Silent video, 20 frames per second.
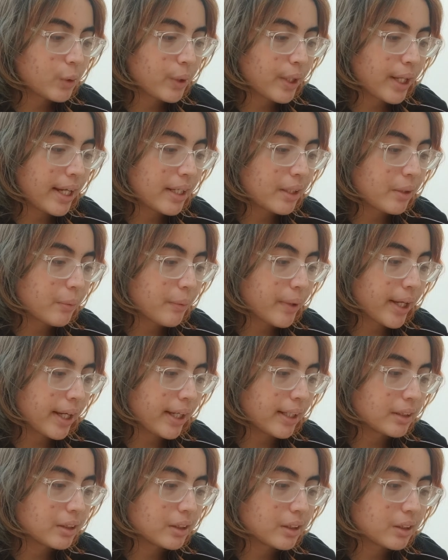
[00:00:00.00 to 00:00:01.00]
So yeah, anyway,
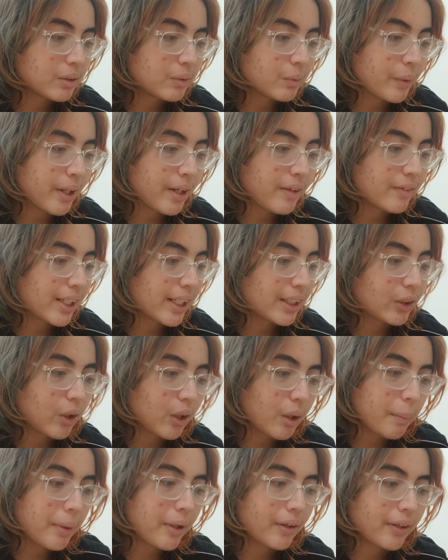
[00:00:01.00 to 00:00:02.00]
it's just whenever I
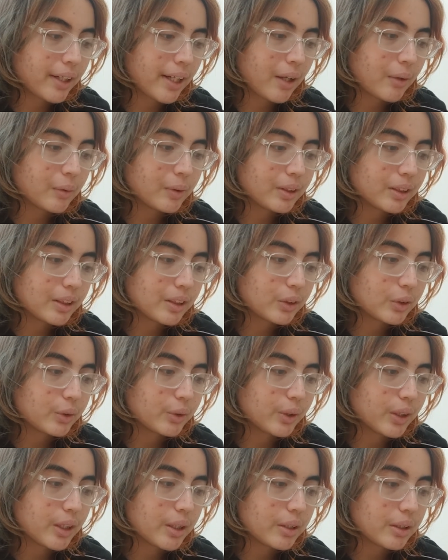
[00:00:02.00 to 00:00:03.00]
thought about it, I would just
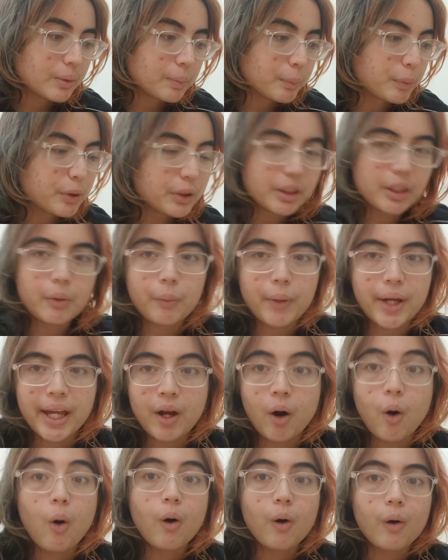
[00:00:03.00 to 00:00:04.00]
usually just push it
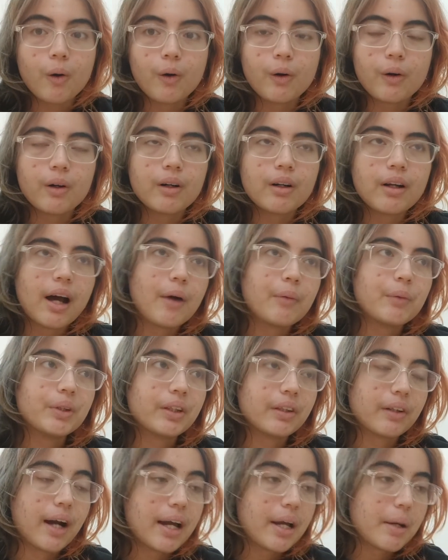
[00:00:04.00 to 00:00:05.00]
away, or I would
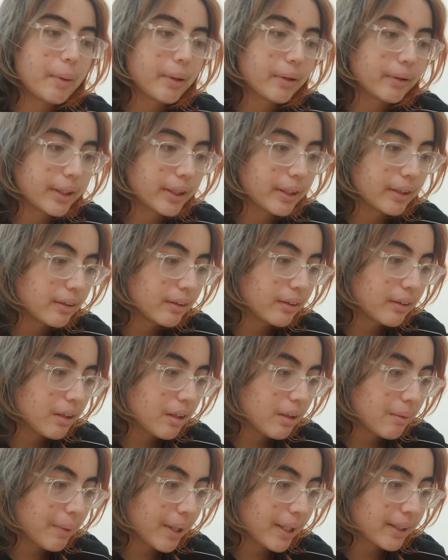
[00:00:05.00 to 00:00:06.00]
cry about it.
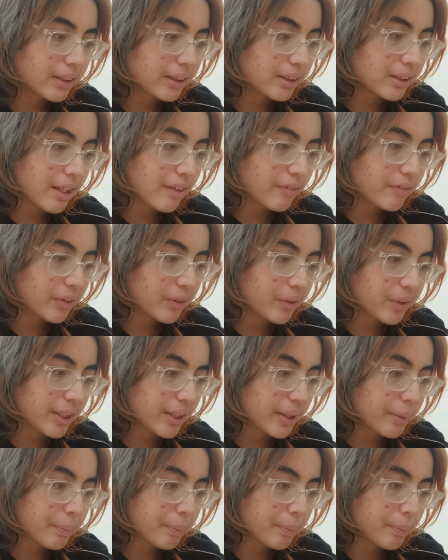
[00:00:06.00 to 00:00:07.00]
But I just never
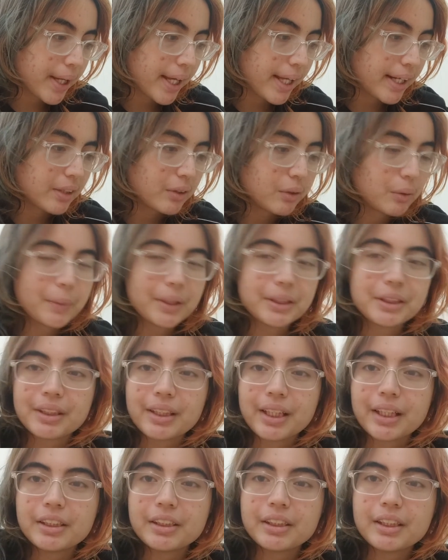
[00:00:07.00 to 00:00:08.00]
really paid it too much
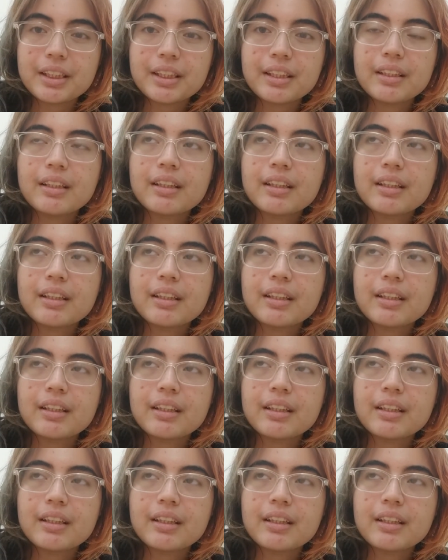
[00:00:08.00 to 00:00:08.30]
attention,